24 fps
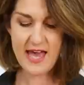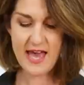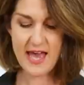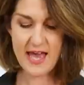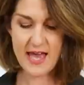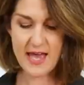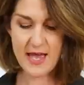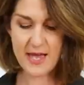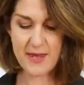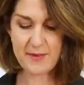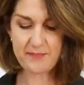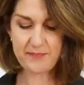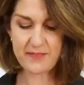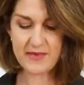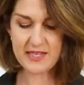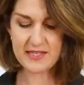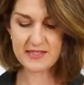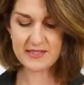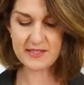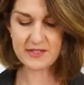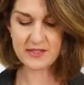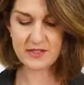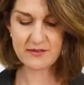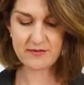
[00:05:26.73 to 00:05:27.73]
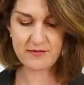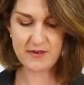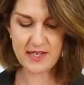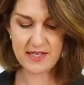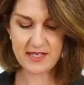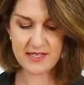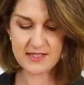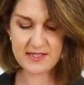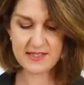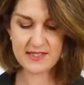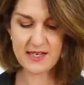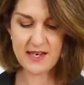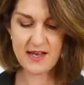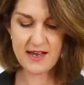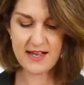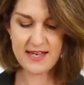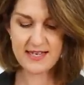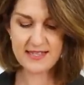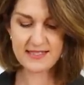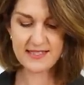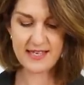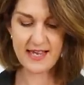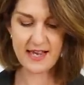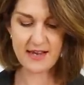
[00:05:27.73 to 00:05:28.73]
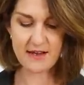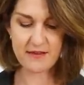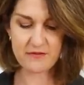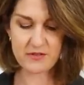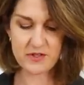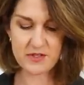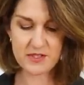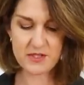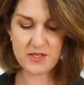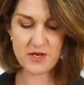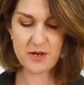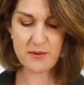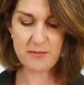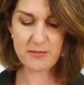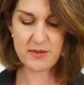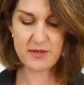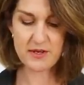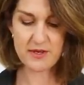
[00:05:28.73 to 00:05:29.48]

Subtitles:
It's sort of like a slice out of the top